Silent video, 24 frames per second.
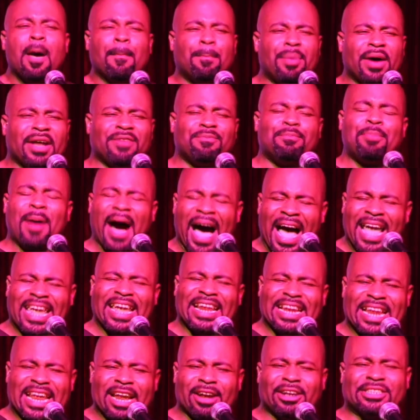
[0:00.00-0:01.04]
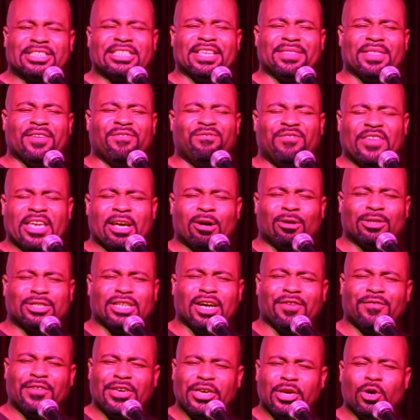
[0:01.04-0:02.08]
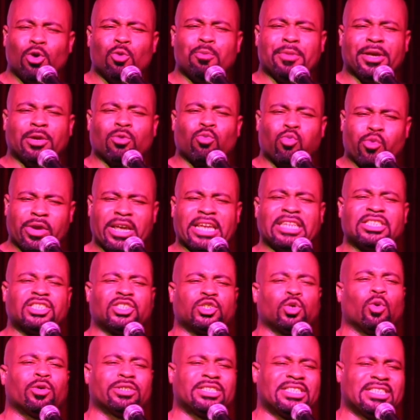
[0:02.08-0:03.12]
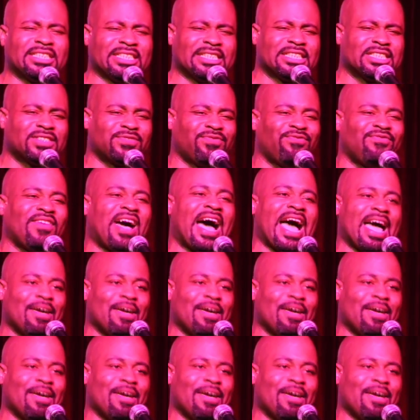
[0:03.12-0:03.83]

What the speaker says: but pioneers in the field of human resources. 5